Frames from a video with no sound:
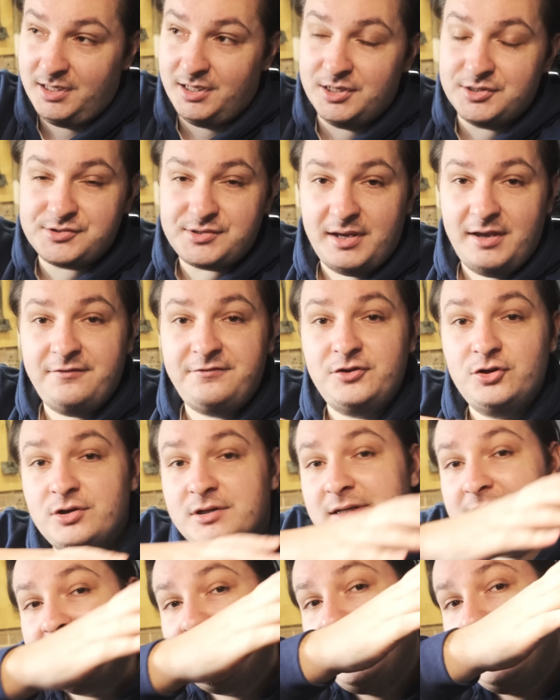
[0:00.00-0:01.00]
So if you
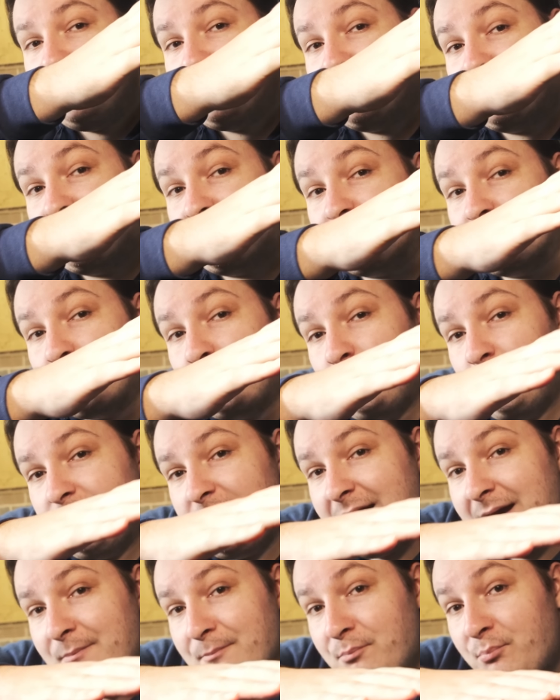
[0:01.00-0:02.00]
can get through
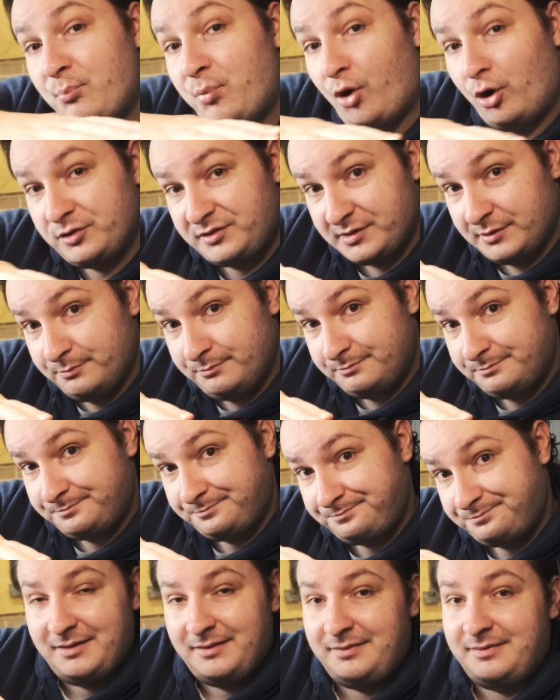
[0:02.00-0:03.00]
that bottom,
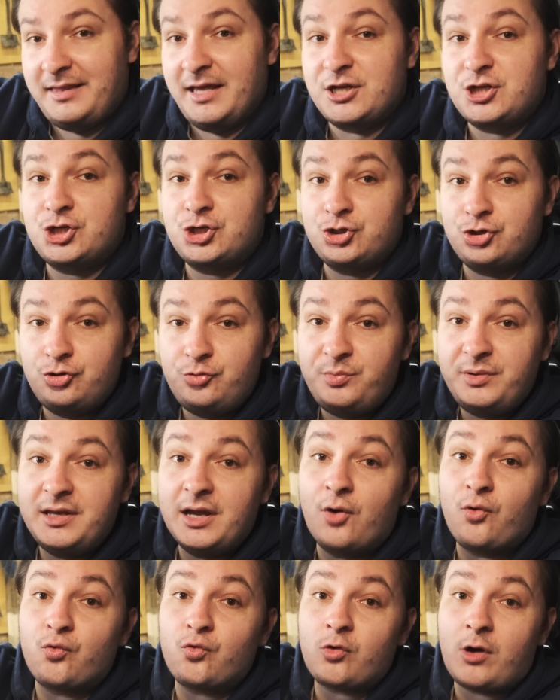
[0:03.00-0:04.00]
there should be
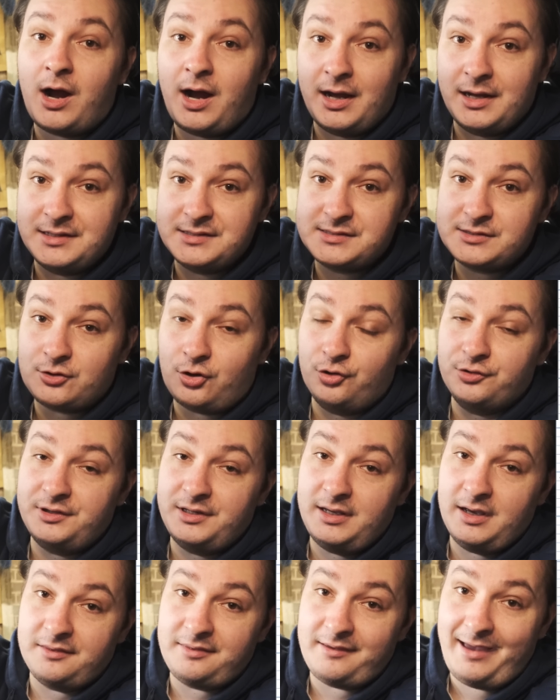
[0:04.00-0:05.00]
a rise on
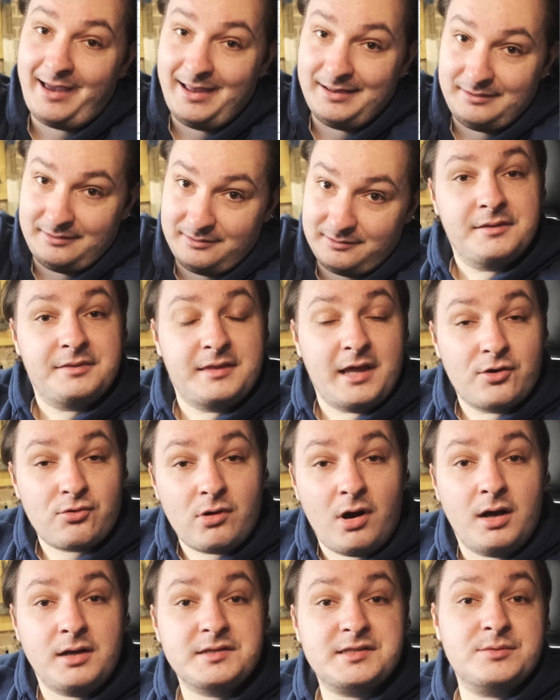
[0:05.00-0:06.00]
the other end. There
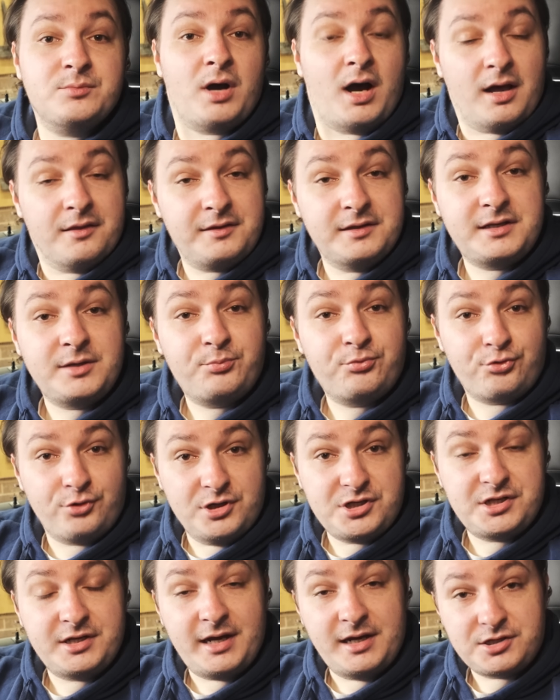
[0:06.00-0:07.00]
are some other
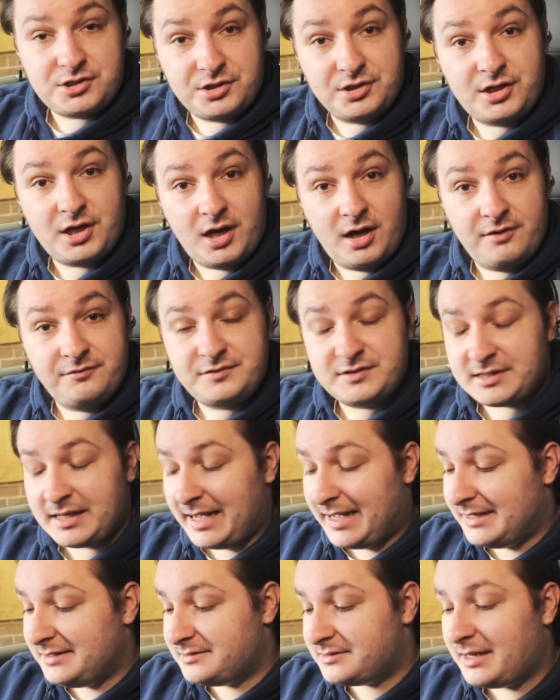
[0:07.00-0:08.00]
depreciation curves,
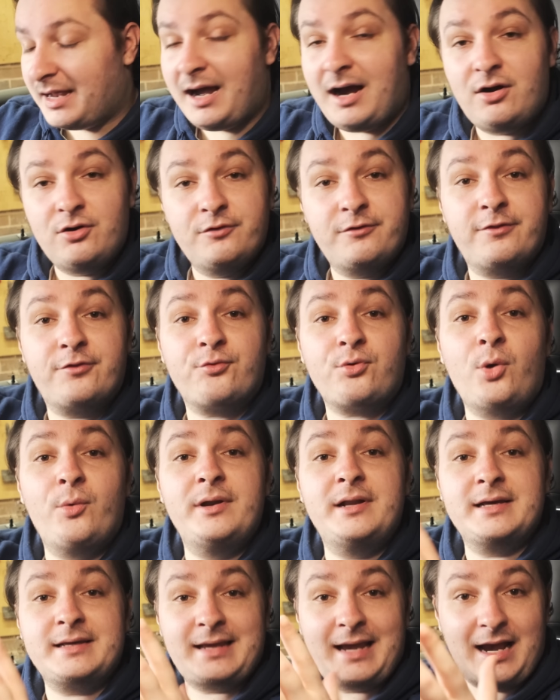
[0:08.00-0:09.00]
and I'll throw in
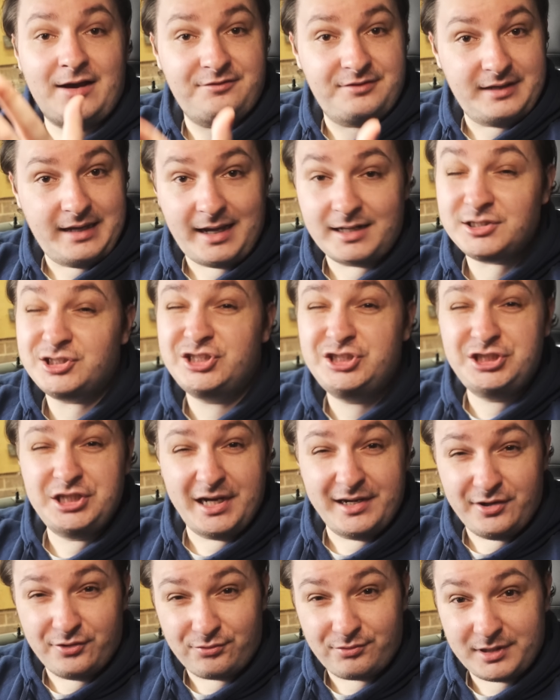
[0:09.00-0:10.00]
a caveat
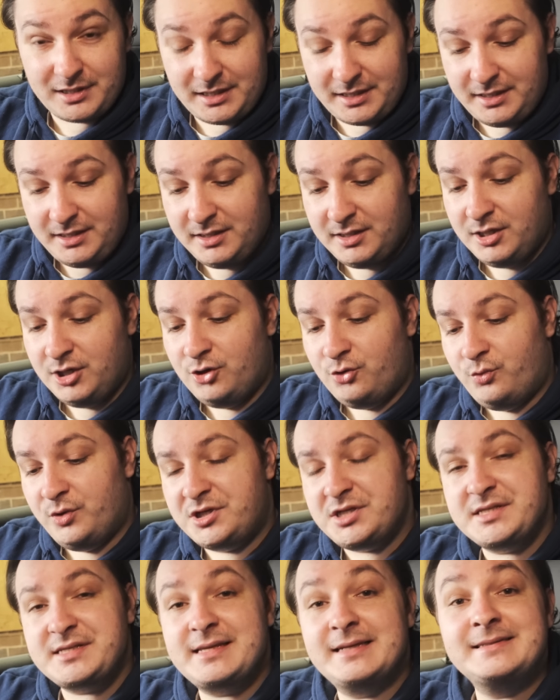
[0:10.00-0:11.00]
generally, which
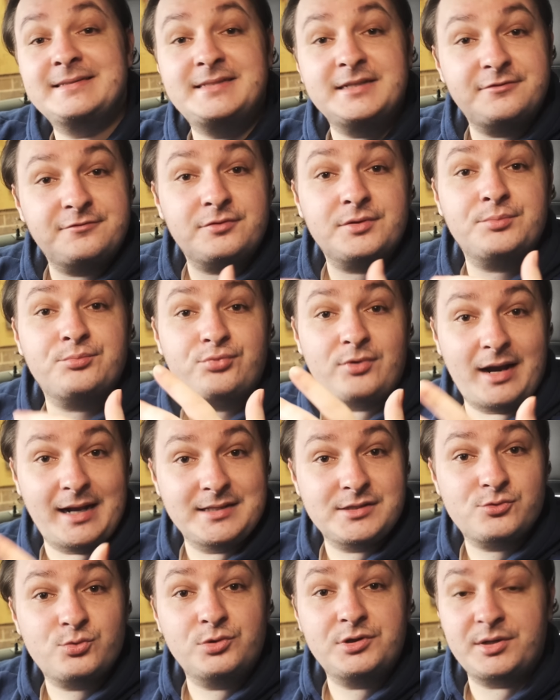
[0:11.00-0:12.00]
is that different
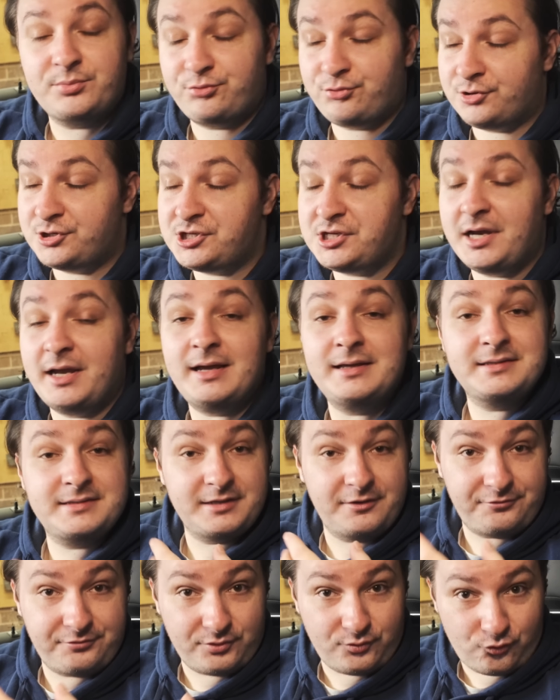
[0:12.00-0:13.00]
brands will depreciate at
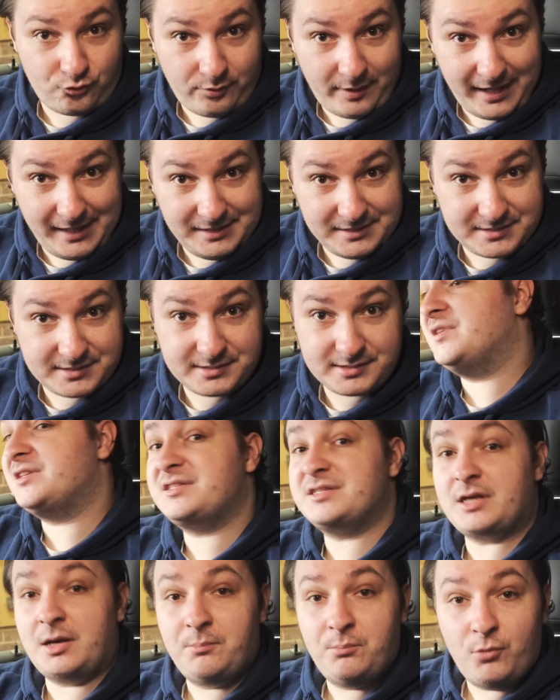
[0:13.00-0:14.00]
different rates.
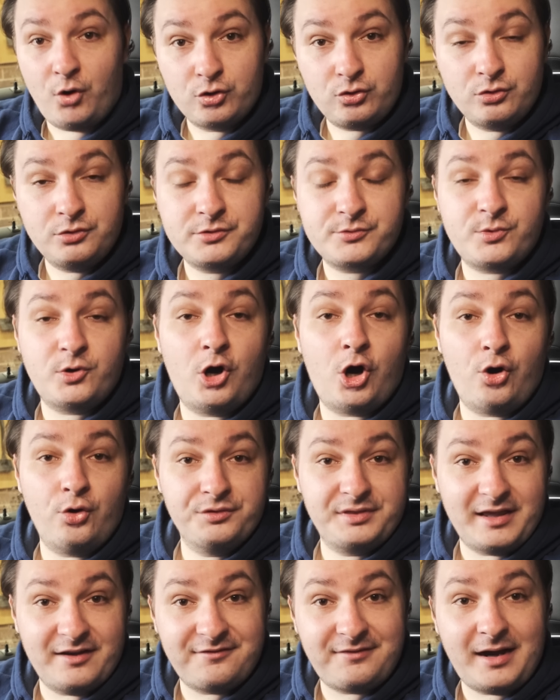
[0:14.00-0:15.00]
Some models will hold
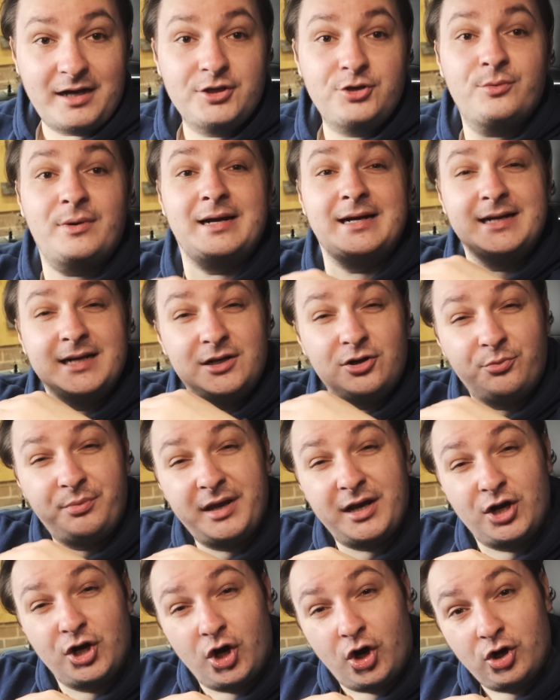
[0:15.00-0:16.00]
their value a little
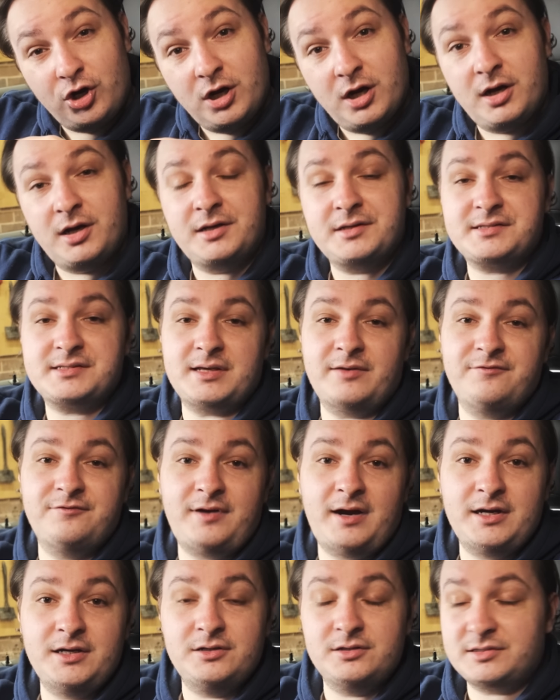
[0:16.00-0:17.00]
bit longer, some
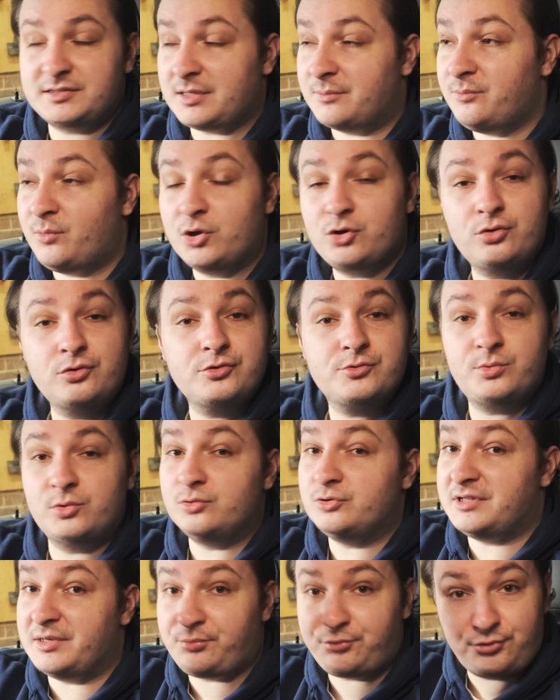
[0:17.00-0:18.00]
models will
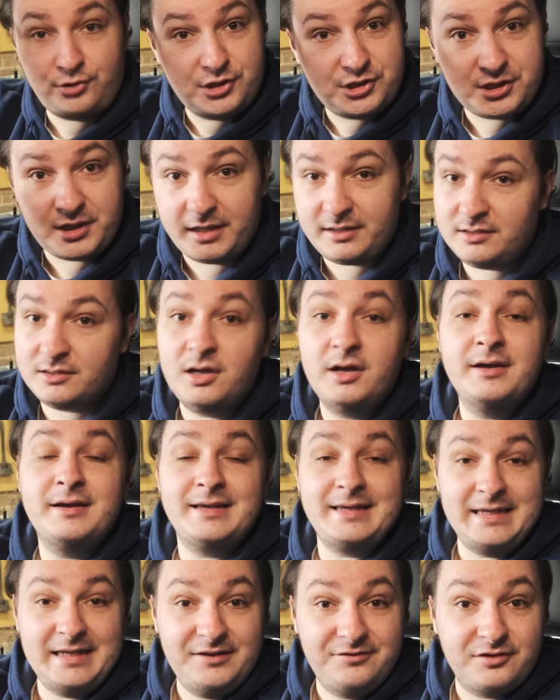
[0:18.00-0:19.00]
depreciate
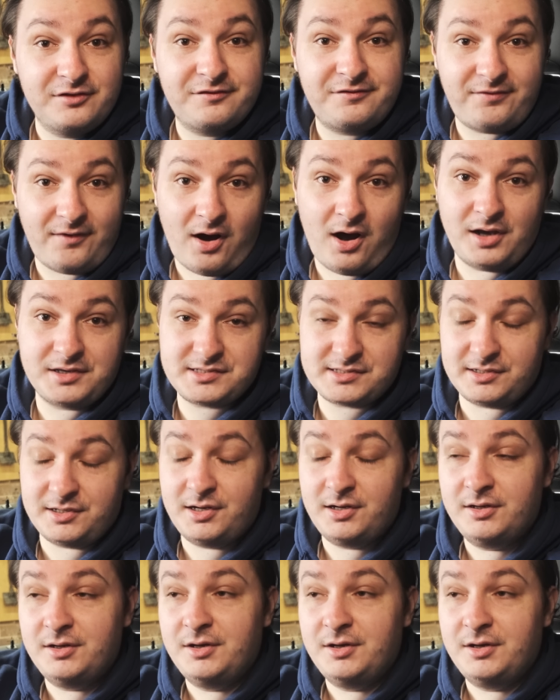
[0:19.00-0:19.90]
even faster.